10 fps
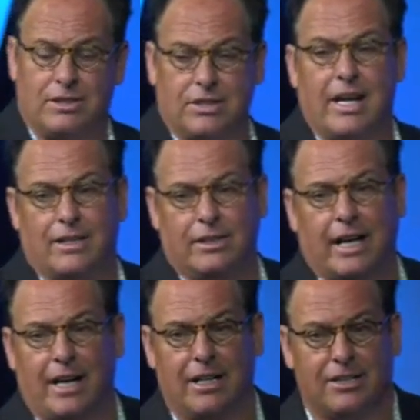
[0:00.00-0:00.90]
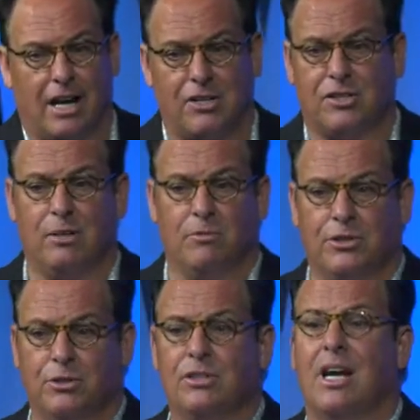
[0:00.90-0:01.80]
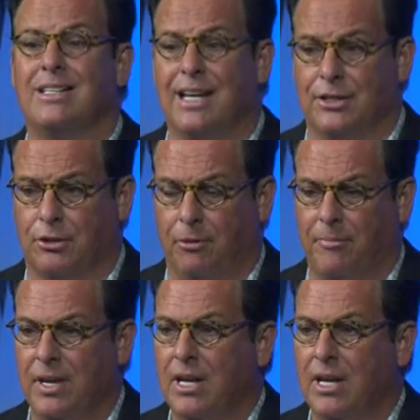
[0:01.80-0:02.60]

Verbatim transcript: it today and look at it. It's not similar to, it's identical.